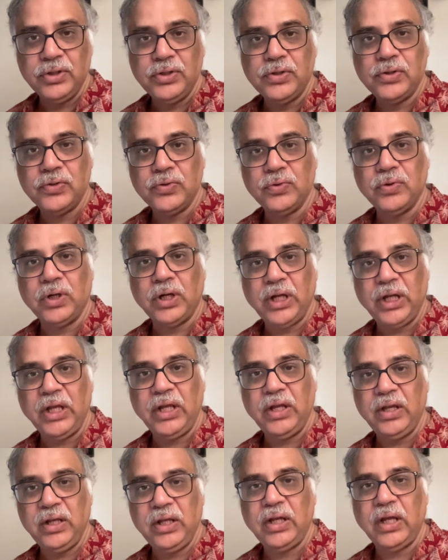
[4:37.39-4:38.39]
So
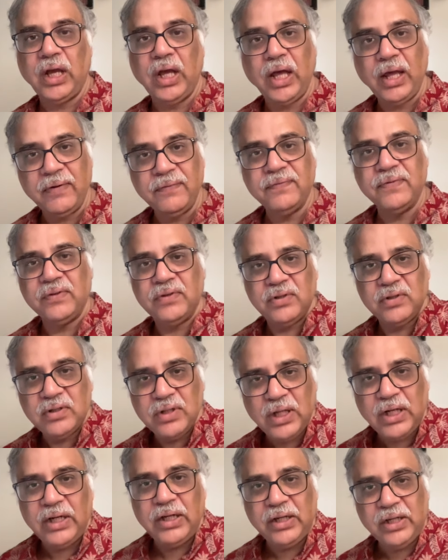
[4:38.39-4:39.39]
I have
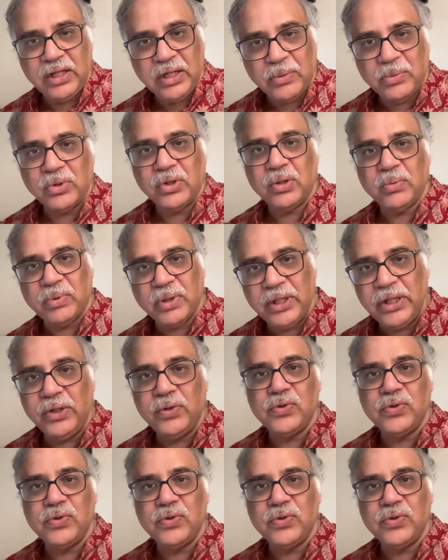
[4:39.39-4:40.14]
a little amount of money